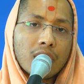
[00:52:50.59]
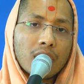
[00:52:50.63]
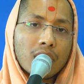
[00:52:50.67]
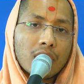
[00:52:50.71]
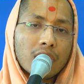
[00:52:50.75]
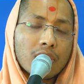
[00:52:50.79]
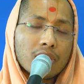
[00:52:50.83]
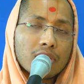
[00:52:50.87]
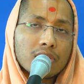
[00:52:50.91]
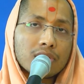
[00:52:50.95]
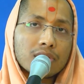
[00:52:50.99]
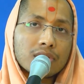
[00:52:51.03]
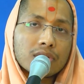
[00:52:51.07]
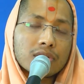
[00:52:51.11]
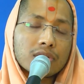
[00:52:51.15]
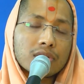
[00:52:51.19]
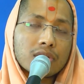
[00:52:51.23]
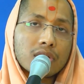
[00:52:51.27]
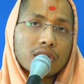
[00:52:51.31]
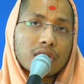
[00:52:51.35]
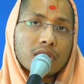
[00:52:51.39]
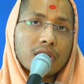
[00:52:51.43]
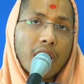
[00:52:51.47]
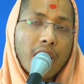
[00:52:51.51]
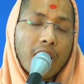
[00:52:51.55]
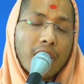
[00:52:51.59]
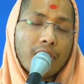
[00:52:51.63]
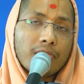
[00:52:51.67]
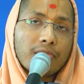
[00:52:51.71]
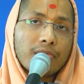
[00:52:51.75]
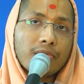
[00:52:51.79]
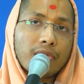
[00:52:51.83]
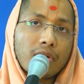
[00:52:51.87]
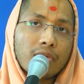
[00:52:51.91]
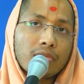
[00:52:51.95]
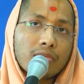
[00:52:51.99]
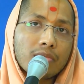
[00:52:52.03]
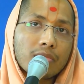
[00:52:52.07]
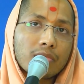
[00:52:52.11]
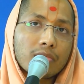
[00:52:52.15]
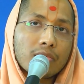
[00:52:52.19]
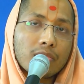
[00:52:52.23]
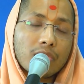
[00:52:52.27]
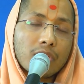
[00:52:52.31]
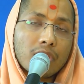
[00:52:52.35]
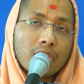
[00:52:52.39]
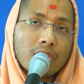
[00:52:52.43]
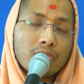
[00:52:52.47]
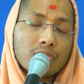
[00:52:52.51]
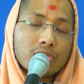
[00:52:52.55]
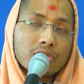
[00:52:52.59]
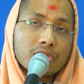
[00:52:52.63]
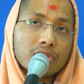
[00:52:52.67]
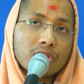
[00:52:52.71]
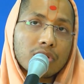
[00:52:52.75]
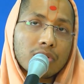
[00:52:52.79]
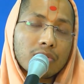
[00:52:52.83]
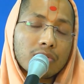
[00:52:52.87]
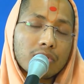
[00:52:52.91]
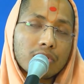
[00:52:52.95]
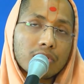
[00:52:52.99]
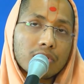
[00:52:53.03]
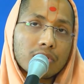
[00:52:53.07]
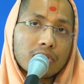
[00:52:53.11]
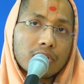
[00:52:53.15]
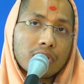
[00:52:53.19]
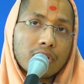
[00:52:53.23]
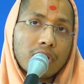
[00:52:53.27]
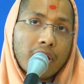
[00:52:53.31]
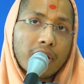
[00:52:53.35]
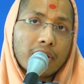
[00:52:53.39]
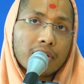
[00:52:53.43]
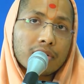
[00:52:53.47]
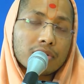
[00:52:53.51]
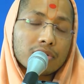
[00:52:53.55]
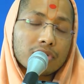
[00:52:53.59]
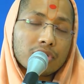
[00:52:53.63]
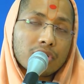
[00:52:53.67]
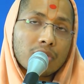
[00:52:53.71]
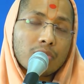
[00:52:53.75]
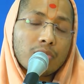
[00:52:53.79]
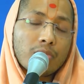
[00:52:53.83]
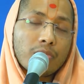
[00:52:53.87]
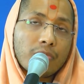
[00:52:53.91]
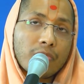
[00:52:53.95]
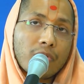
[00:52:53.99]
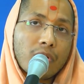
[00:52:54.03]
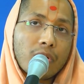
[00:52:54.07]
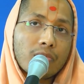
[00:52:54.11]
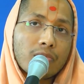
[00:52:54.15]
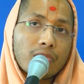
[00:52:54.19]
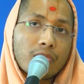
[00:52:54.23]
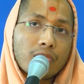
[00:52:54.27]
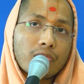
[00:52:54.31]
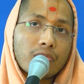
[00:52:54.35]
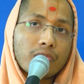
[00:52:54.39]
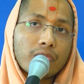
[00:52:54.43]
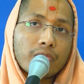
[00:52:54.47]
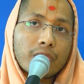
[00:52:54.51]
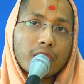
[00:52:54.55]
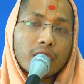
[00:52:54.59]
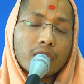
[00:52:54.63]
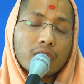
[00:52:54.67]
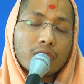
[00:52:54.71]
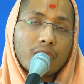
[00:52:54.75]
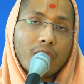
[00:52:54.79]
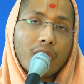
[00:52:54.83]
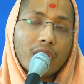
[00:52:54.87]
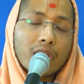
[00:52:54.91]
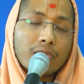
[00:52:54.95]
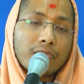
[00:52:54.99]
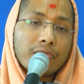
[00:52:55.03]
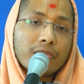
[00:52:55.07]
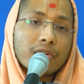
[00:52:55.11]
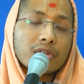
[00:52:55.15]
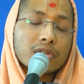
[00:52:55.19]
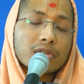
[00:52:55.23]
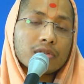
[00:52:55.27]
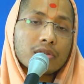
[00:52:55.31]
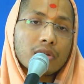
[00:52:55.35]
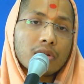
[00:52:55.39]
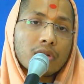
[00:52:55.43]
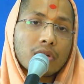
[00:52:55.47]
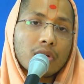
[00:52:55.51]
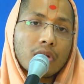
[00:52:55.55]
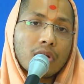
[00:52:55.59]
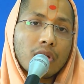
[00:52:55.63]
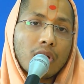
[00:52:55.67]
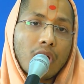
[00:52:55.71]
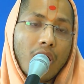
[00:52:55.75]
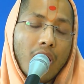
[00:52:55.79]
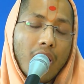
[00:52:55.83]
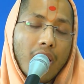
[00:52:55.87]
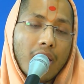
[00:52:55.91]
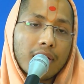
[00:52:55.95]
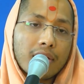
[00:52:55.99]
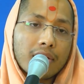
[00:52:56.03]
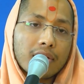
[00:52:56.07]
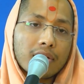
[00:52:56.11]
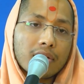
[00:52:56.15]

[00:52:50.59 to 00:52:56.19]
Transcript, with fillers: he just dived from, he was ju- like jump from 20 feet height.